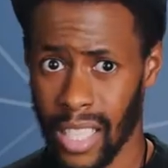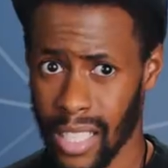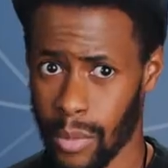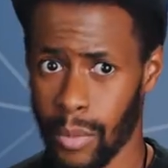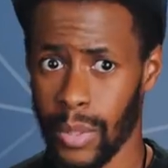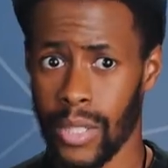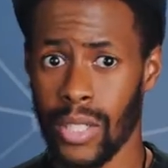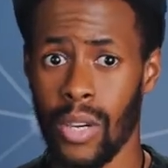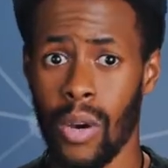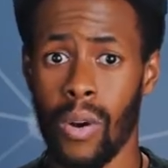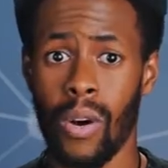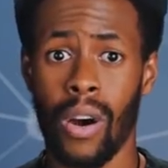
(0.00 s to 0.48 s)
Like
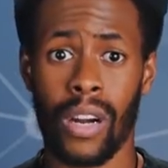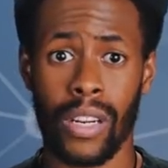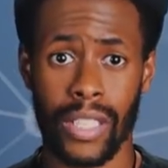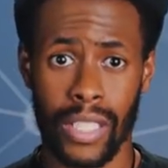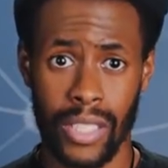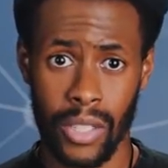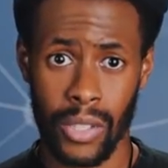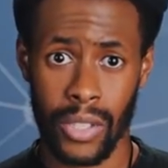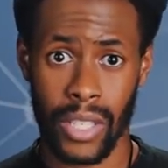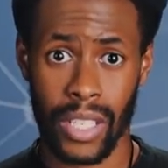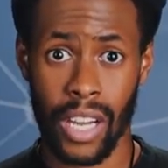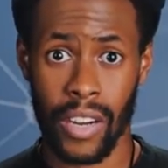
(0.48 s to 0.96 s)
we don't
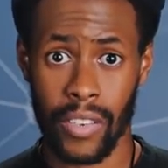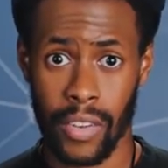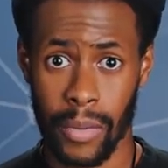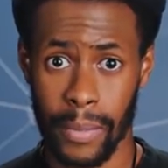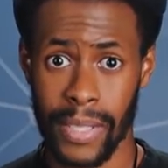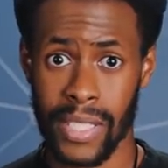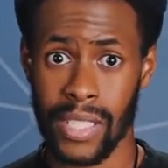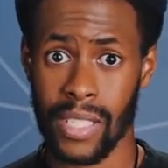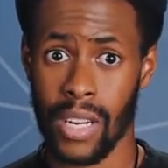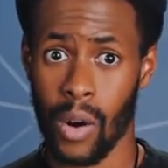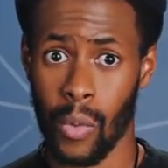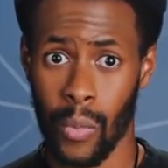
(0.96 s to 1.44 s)
already know the
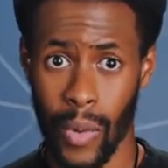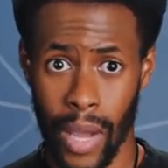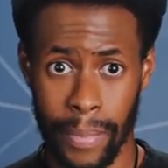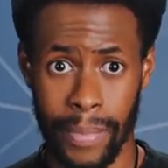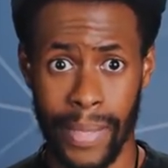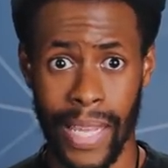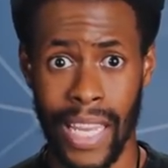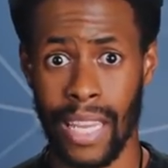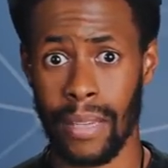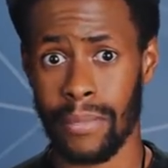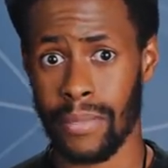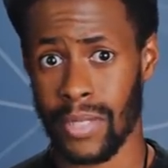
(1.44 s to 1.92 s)
governments in our
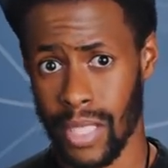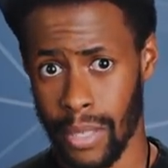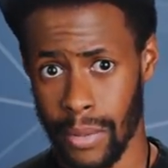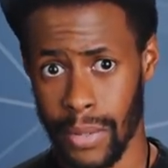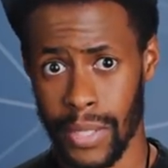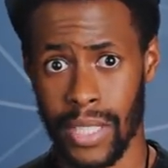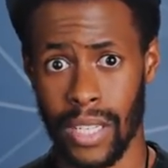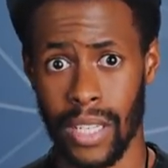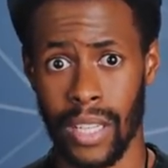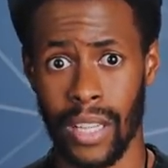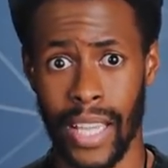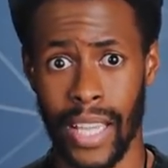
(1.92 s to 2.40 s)
webcam, Siri's, and